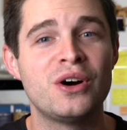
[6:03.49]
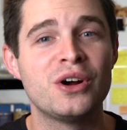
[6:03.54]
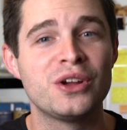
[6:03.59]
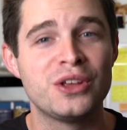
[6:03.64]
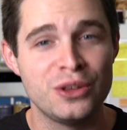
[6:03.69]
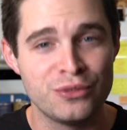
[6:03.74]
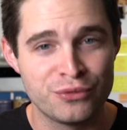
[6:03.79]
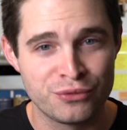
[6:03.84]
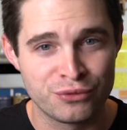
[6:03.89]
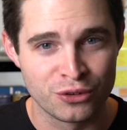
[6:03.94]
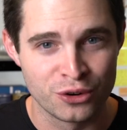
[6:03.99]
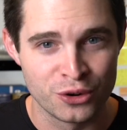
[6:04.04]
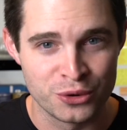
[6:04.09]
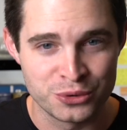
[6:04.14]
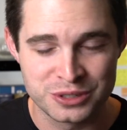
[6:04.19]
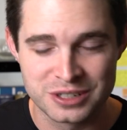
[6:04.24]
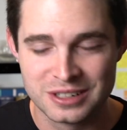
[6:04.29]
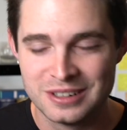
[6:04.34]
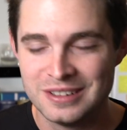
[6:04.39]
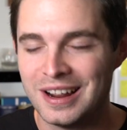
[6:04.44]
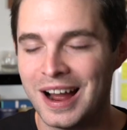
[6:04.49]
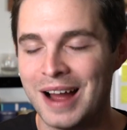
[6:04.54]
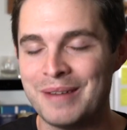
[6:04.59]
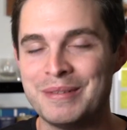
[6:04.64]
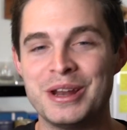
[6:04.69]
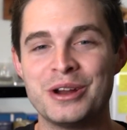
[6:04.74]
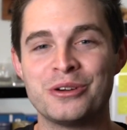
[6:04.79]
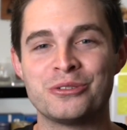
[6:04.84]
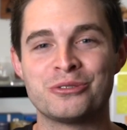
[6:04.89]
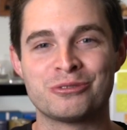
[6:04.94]
funky fruit. I
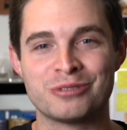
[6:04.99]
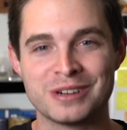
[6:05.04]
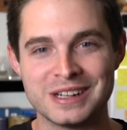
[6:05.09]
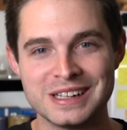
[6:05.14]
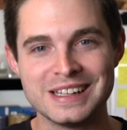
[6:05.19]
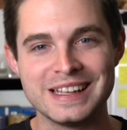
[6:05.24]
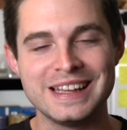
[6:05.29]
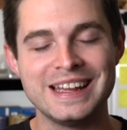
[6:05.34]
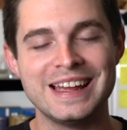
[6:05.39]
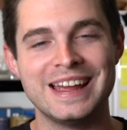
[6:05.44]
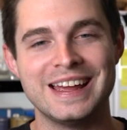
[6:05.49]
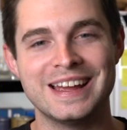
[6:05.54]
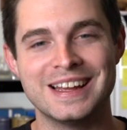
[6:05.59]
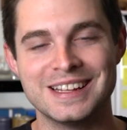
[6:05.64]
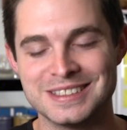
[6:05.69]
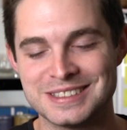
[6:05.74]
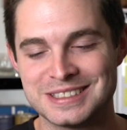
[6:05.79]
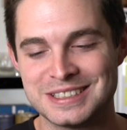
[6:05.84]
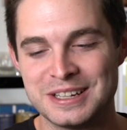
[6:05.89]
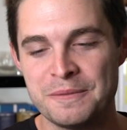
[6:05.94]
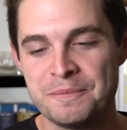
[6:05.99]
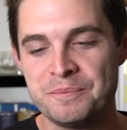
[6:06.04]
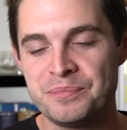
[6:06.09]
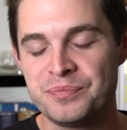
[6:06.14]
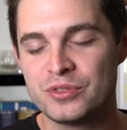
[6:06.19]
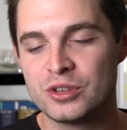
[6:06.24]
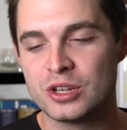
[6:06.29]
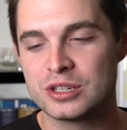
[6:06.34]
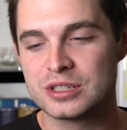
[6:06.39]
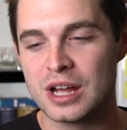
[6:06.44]
mean, it really is
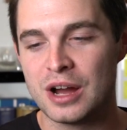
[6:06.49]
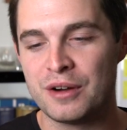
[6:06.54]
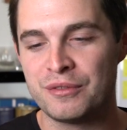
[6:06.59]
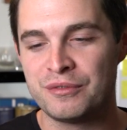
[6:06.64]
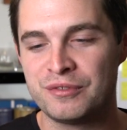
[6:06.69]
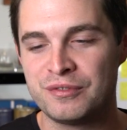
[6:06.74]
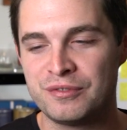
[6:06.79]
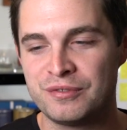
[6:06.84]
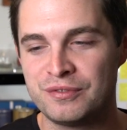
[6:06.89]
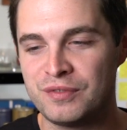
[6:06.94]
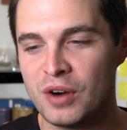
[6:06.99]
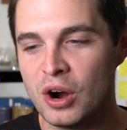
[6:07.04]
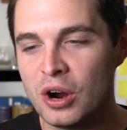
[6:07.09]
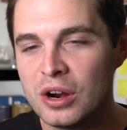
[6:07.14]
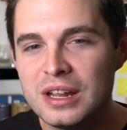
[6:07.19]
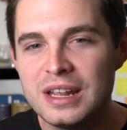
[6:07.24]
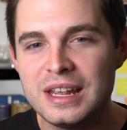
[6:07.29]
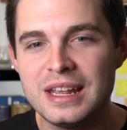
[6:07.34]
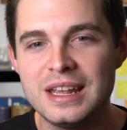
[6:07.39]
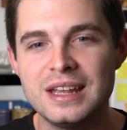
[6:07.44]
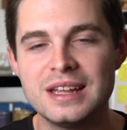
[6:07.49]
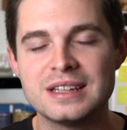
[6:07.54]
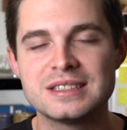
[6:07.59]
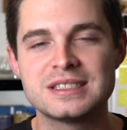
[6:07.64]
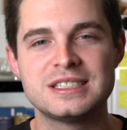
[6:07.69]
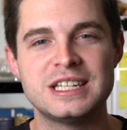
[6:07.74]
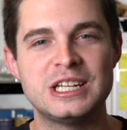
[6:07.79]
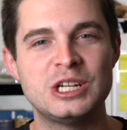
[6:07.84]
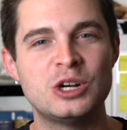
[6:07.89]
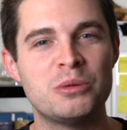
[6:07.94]
just a funky
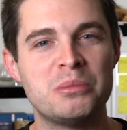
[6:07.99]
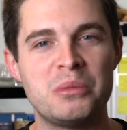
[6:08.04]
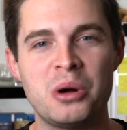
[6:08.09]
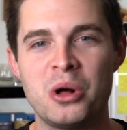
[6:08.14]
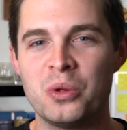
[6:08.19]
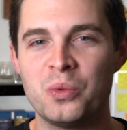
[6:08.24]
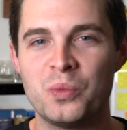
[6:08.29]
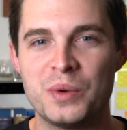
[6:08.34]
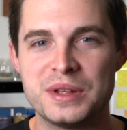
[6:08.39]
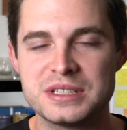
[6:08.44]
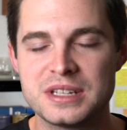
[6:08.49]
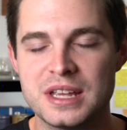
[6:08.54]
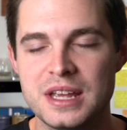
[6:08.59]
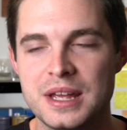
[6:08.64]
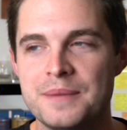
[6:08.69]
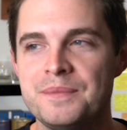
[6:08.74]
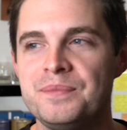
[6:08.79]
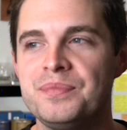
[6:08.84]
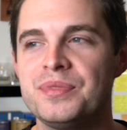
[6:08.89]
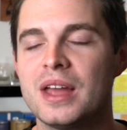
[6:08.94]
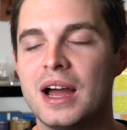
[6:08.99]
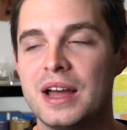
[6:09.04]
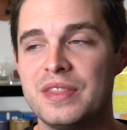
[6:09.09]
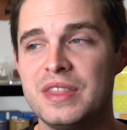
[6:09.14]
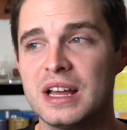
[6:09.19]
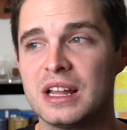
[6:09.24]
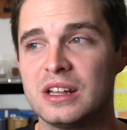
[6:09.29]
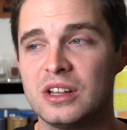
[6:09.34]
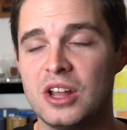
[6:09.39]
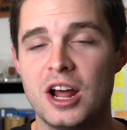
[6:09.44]
single malt whiskey. I
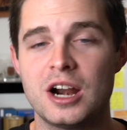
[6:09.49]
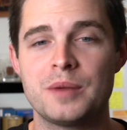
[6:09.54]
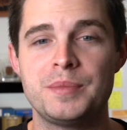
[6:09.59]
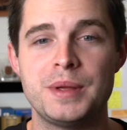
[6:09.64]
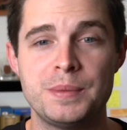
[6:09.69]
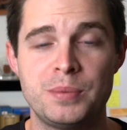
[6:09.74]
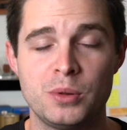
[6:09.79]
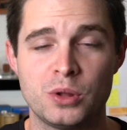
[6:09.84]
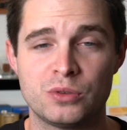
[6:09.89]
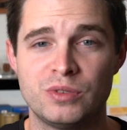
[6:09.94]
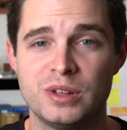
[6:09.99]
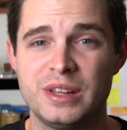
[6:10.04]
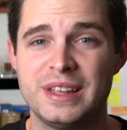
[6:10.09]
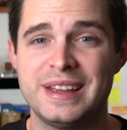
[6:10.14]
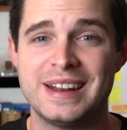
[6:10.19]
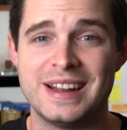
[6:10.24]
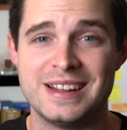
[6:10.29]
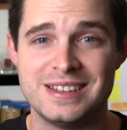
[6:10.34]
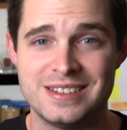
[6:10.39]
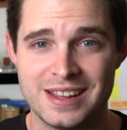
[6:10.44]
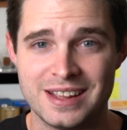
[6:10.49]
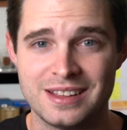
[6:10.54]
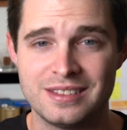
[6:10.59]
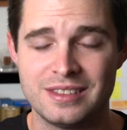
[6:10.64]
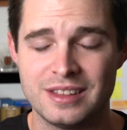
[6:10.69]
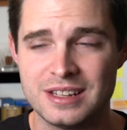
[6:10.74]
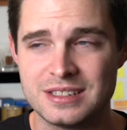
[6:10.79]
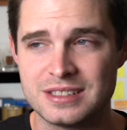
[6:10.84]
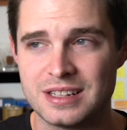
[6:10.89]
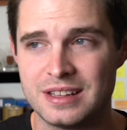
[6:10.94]
think a lot of people are really gonna dig
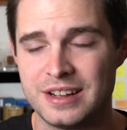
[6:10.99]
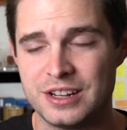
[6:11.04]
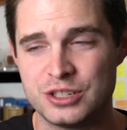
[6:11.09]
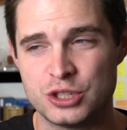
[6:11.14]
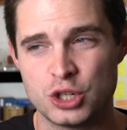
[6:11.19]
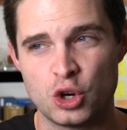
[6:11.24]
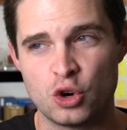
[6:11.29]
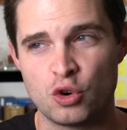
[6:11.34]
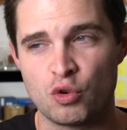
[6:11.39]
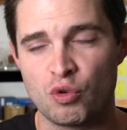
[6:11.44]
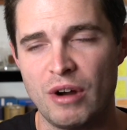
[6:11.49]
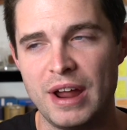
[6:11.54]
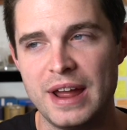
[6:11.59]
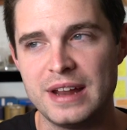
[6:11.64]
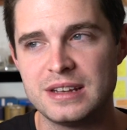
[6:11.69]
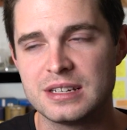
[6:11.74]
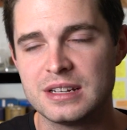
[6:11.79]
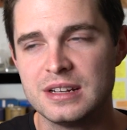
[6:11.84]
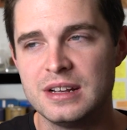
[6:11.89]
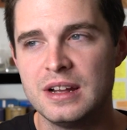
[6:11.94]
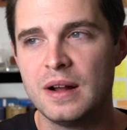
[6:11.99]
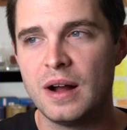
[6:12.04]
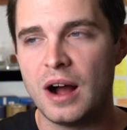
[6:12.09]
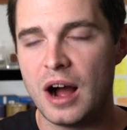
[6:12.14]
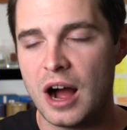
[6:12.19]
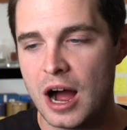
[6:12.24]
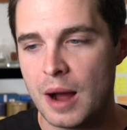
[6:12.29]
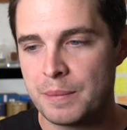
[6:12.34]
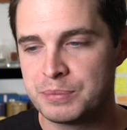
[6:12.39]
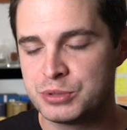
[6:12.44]
this. I think it's a great
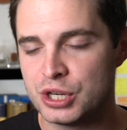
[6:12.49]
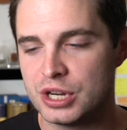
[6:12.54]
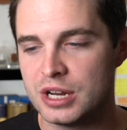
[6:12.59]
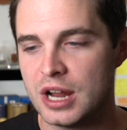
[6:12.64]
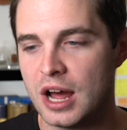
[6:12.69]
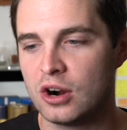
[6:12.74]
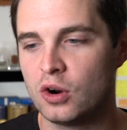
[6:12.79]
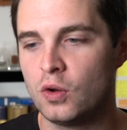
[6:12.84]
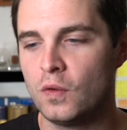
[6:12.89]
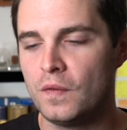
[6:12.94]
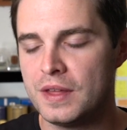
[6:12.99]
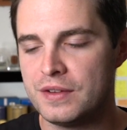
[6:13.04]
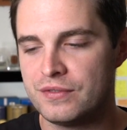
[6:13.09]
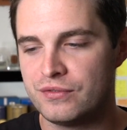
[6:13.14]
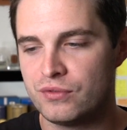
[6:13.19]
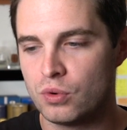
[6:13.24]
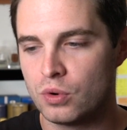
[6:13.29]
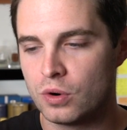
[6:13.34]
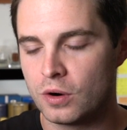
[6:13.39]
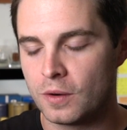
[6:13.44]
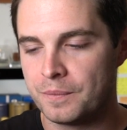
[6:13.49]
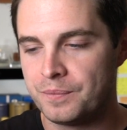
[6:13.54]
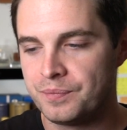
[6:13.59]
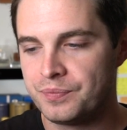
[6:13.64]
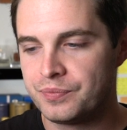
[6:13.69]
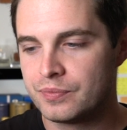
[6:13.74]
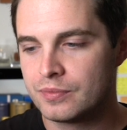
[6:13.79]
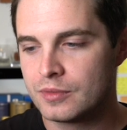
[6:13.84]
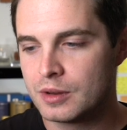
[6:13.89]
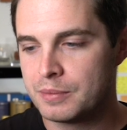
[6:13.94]
option, not only for
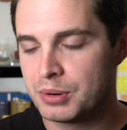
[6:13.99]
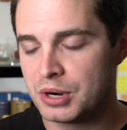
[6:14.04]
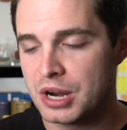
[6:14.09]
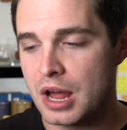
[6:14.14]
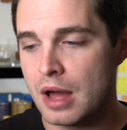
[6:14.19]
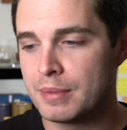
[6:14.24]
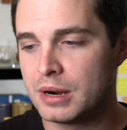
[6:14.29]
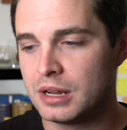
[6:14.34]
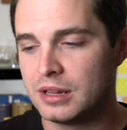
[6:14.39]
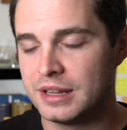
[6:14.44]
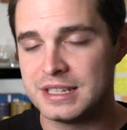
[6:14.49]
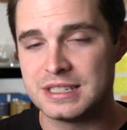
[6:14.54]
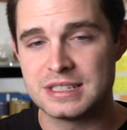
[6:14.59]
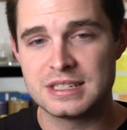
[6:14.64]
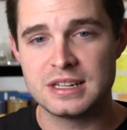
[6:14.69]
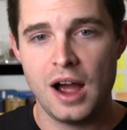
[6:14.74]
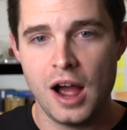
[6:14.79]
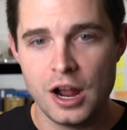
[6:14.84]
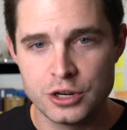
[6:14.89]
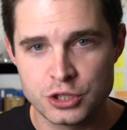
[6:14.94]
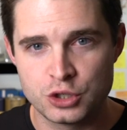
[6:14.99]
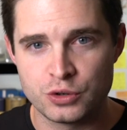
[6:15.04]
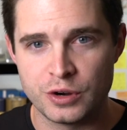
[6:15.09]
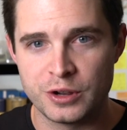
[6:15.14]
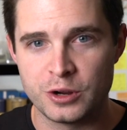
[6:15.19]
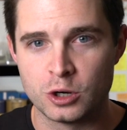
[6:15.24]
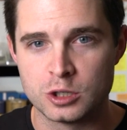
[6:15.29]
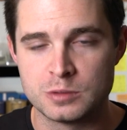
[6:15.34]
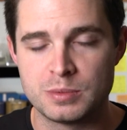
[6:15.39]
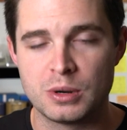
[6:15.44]
predominantly Scotch
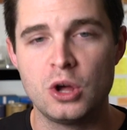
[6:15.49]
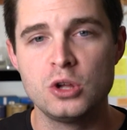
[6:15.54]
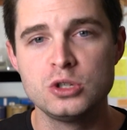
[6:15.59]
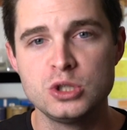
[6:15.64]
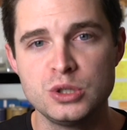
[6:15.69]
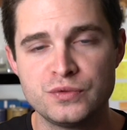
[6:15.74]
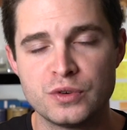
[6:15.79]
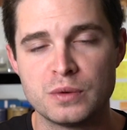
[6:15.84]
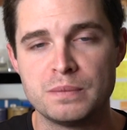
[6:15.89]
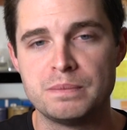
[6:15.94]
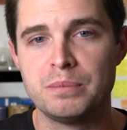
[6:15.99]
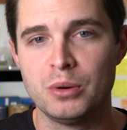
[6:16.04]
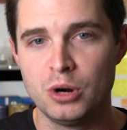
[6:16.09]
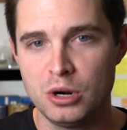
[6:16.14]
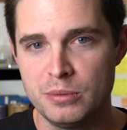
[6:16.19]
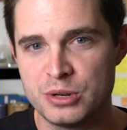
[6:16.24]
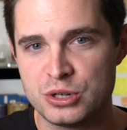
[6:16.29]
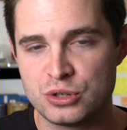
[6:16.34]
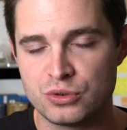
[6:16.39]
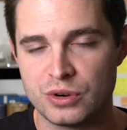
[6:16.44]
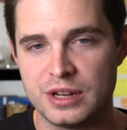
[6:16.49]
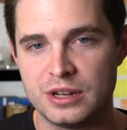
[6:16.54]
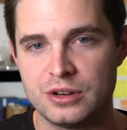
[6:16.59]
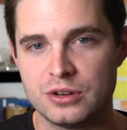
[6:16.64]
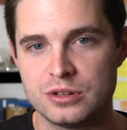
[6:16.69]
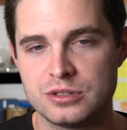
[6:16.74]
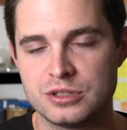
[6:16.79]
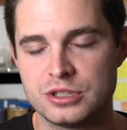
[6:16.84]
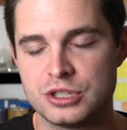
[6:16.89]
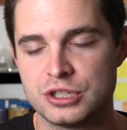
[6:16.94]
drinkers, but also for bourbon
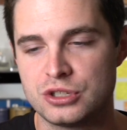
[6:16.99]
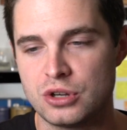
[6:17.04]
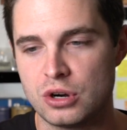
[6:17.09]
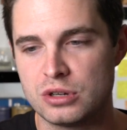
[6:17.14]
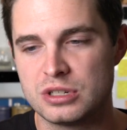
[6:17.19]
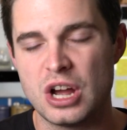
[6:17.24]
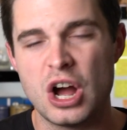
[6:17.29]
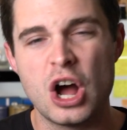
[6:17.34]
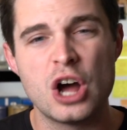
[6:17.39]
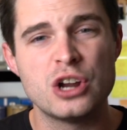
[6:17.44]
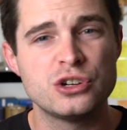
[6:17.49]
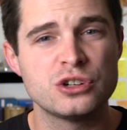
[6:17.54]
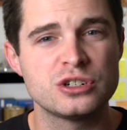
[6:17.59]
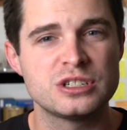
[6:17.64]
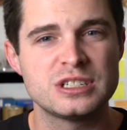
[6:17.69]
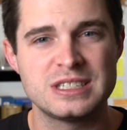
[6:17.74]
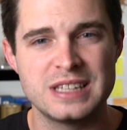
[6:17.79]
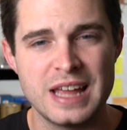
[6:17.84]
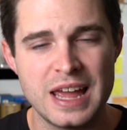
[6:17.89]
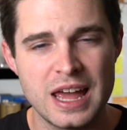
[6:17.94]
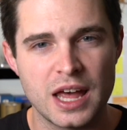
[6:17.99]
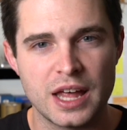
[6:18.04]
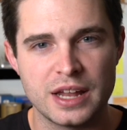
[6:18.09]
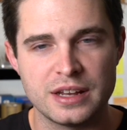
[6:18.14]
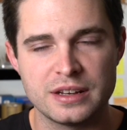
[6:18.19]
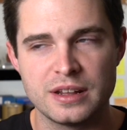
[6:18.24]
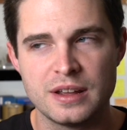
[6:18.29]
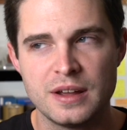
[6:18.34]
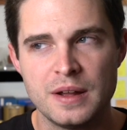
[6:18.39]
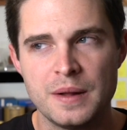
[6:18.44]
drinkers to start to
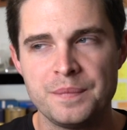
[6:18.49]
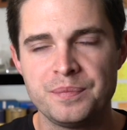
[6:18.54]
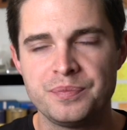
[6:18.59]
understand